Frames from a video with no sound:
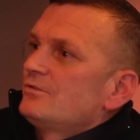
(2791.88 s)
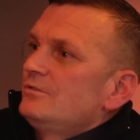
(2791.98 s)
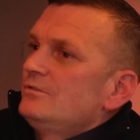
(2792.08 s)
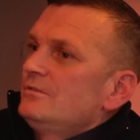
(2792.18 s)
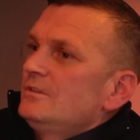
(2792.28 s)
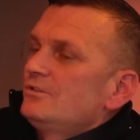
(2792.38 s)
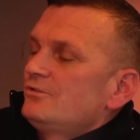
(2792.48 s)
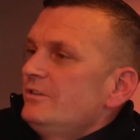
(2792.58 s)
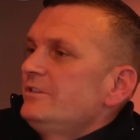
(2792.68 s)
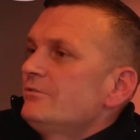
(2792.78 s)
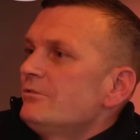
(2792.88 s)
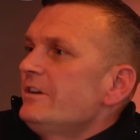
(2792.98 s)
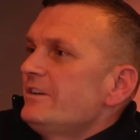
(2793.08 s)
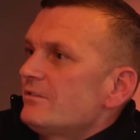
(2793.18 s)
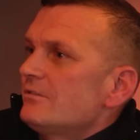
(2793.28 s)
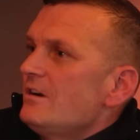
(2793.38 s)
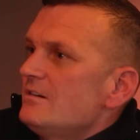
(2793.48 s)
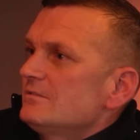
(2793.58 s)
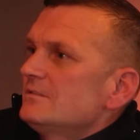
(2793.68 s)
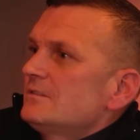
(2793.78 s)
you trying to right our
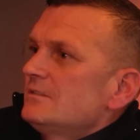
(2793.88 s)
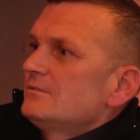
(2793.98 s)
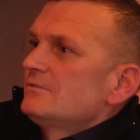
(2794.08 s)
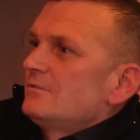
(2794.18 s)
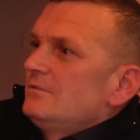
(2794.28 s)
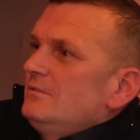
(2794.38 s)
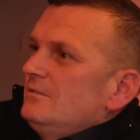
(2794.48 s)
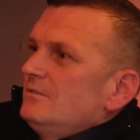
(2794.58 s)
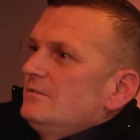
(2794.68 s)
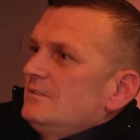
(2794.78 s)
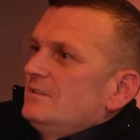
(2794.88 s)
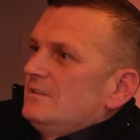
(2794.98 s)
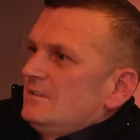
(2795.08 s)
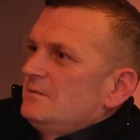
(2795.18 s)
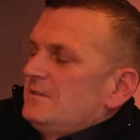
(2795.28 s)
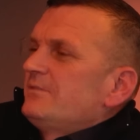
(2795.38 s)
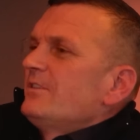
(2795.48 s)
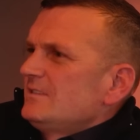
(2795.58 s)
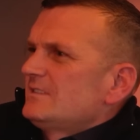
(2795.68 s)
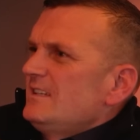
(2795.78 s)
wrongs, draw. Uh, if
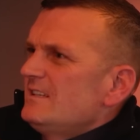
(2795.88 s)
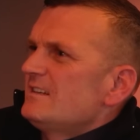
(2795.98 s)
I'm saying